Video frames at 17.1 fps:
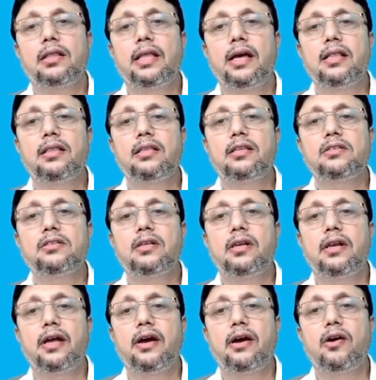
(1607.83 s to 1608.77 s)
Then
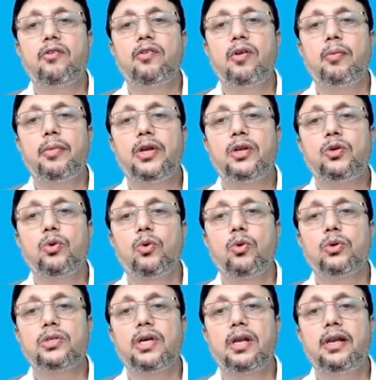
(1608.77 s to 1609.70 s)
this layer will be
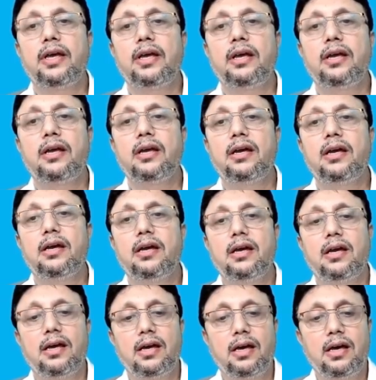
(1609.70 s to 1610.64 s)
totally
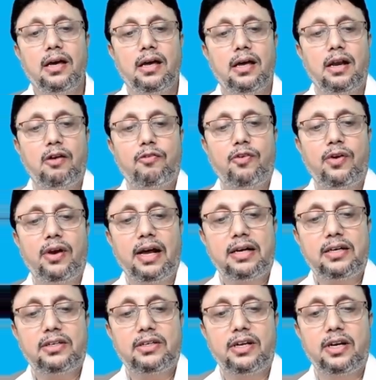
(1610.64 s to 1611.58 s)

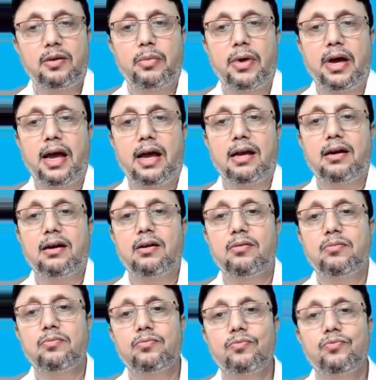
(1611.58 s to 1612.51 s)
reflected back,
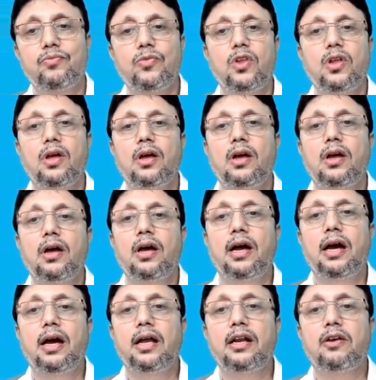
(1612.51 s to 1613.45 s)

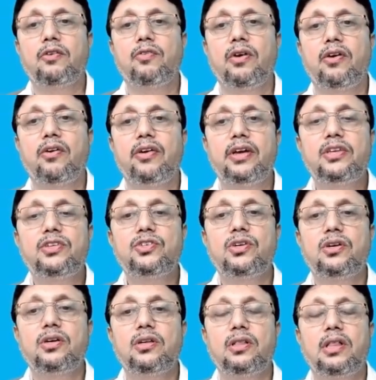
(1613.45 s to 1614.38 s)
and it will
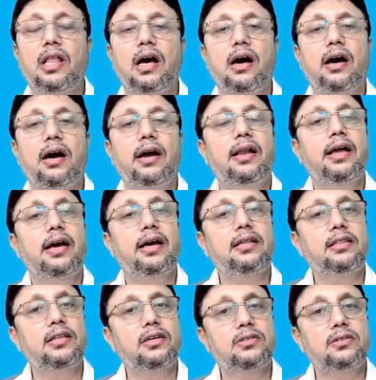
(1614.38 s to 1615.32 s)
reach the eye
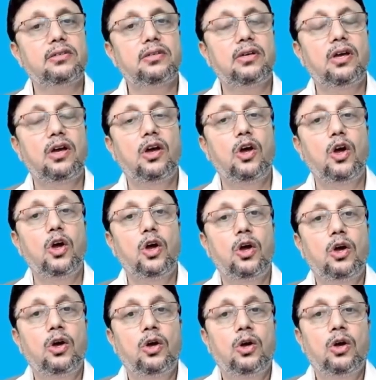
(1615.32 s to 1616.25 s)
like this.
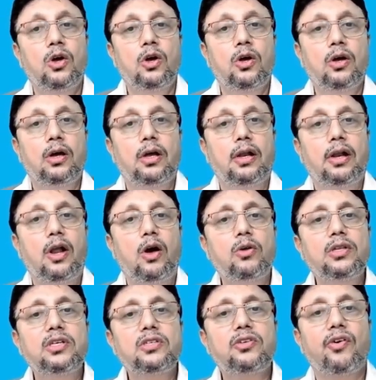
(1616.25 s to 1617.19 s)

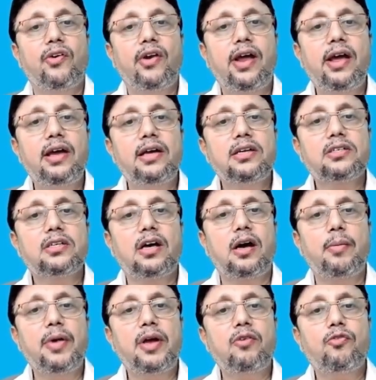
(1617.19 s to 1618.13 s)
Now this ray is
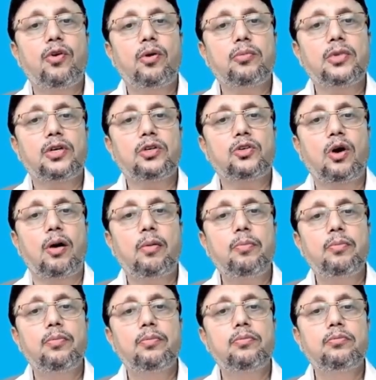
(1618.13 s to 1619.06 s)
coming from the
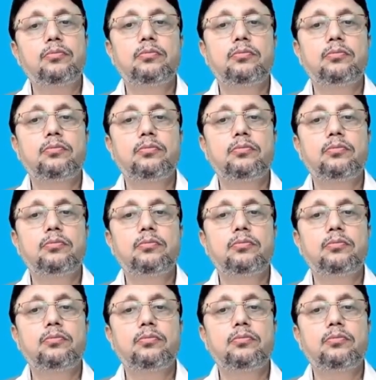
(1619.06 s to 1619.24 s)
top,